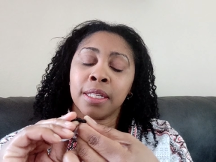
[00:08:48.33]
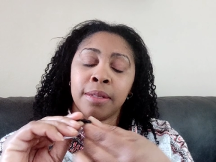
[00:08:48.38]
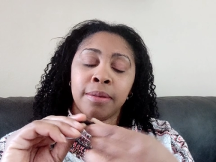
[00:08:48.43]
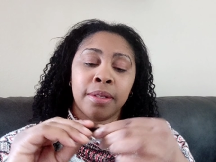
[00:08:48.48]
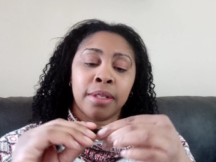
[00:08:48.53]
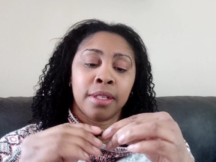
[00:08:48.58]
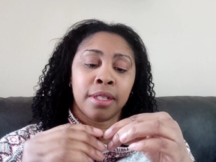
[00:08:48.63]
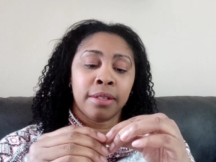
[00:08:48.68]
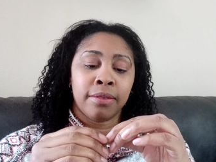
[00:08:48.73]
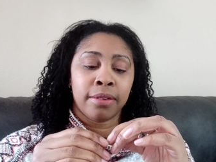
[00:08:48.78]
Let
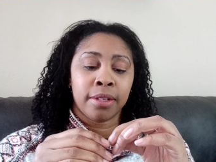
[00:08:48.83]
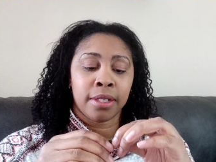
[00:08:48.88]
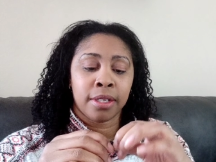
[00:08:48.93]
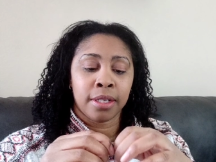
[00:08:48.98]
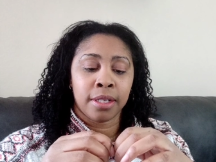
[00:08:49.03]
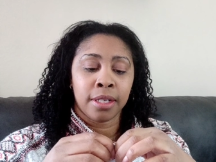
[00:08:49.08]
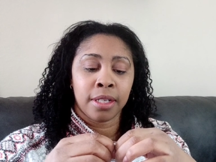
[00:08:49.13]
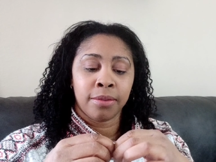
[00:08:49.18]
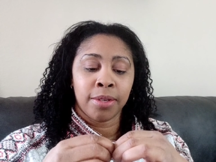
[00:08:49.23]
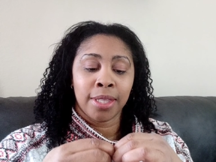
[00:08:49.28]
me see if I
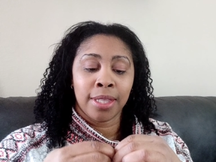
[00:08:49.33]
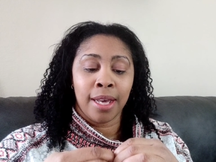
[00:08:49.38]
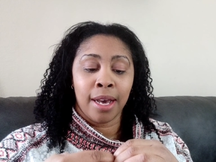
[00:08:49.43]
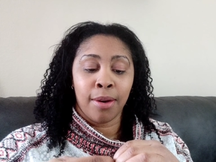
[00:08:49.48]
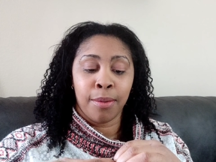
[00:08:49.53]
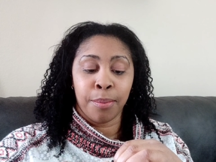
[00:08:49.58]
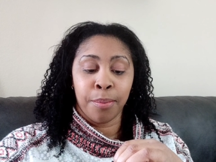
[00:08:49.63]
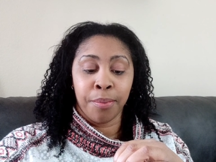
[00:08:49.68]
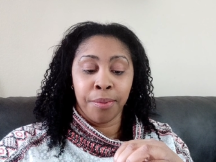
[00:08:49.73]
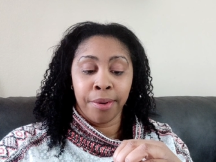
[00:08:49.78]
can get it
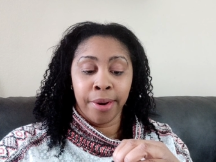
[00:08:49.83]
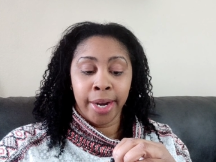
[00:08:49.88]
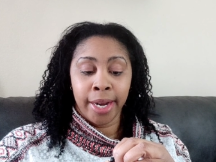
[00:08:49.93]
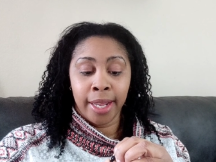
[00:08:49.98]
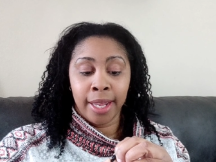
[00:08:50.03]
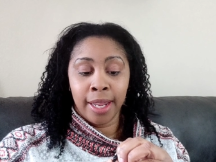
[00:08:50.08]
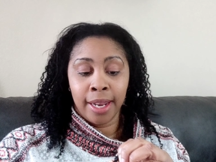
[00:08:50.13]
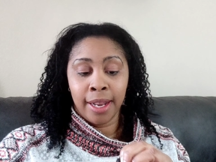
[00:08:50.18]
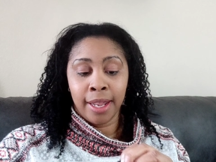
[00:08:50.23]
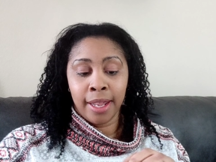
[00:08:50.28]
without
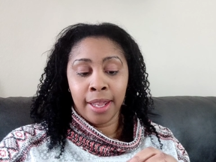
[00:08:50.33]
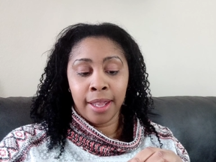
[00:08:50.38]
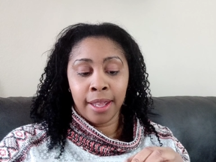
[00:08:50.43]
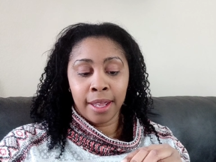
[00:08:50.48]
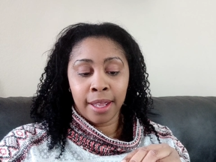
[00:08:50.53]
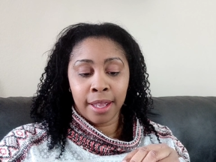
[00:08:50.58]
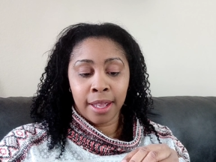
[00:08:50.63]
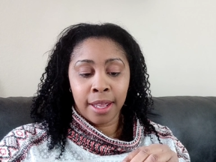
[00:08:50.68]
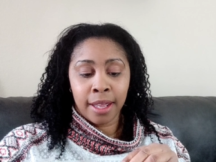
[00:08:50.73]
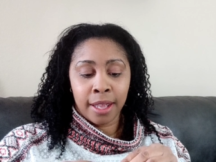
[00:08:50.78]
breaking
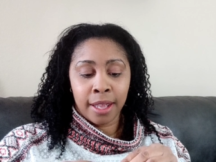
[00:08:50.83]
it.